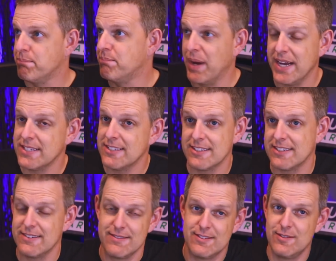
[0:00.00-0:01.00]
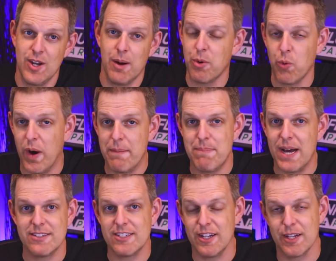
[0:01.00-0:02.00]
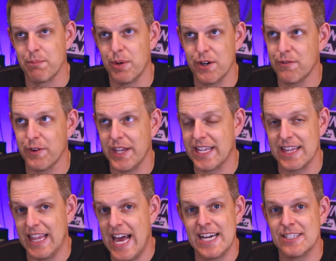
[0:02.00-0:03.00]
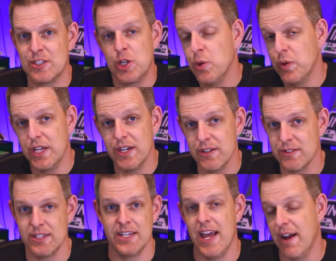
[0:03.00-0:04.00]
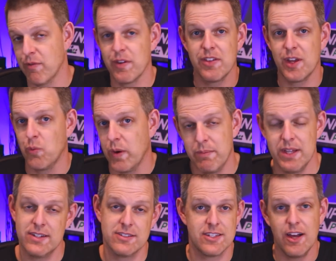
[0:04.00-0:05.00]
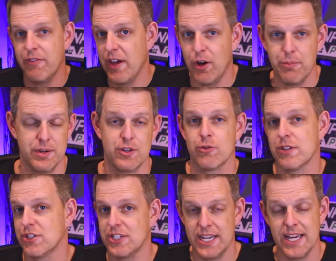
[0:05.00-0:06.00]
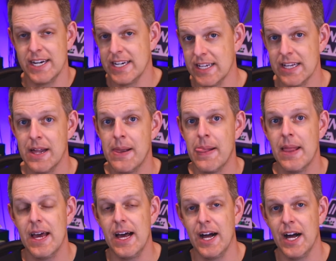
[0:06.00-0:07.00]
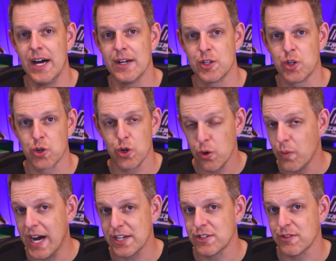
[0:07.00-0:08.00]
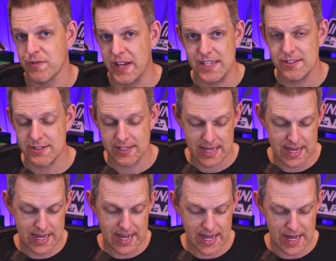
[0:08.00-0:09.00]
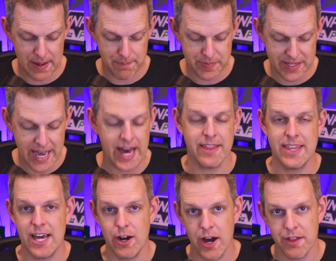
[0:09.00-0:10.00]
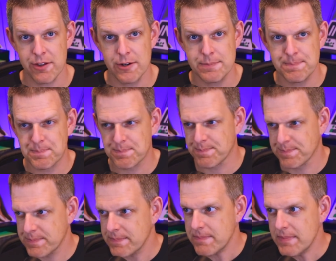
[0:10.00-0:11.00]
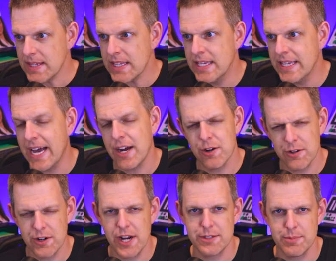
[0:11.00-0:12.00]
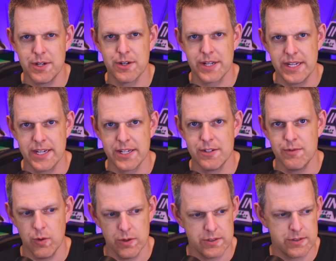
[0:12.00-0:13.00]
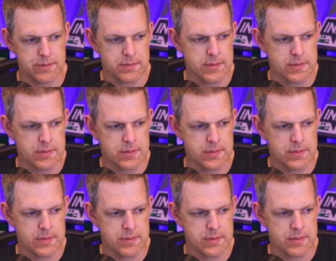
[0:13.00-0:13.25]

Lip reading: #1 best-selling book for like the last 2 years and everything women and self-help and Christianity, Girl Wash Your Face. That author, her and her husband are getting a divorce.